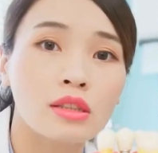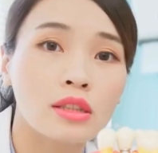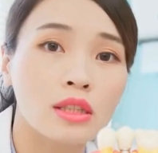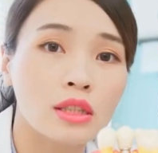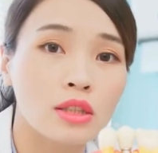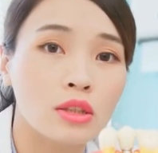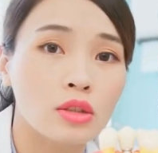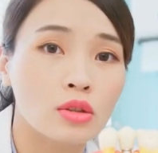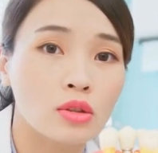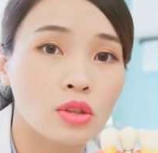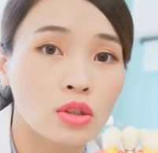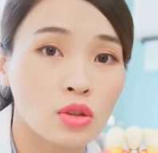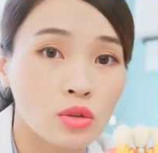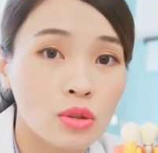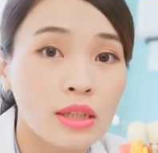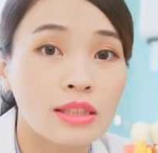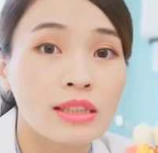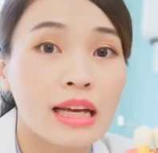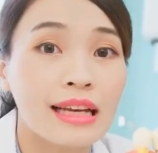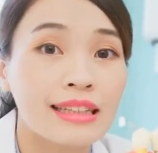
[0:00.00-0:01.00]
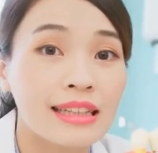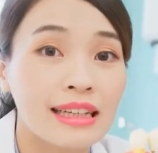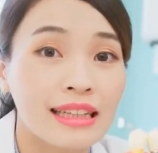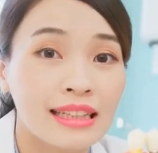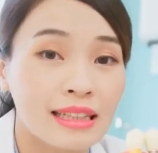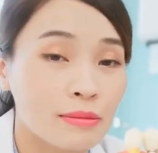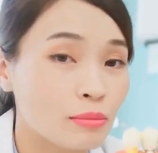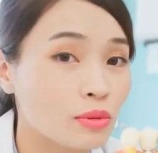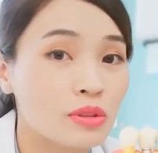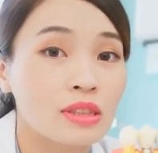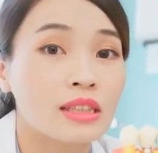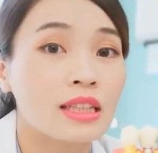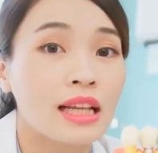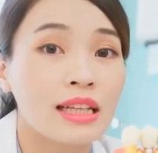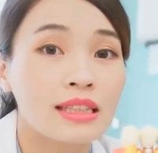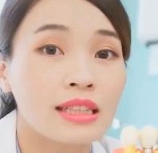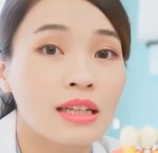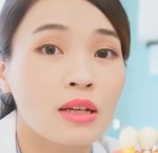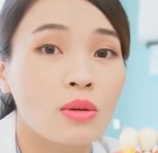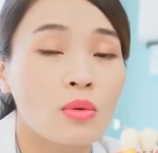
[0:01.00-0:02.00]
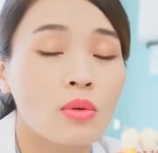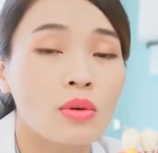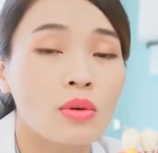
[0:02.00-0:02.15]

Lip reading: Repairing a cracked or worn tooth.